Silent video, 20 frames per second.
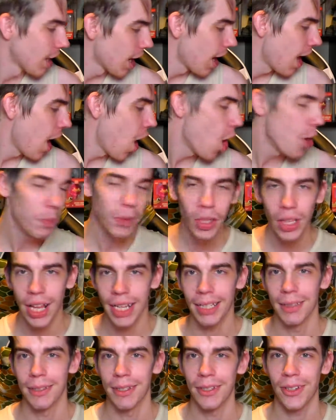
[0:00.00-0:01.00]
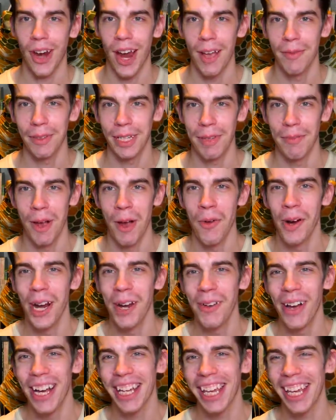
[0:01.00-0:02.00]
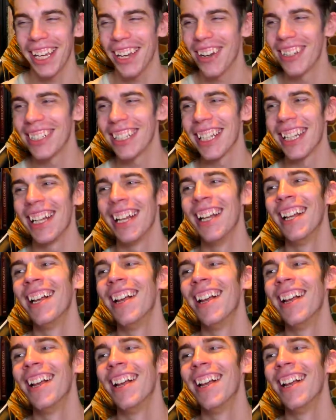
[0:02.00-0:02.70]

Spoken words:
hope you like and subscribe and keep my working content,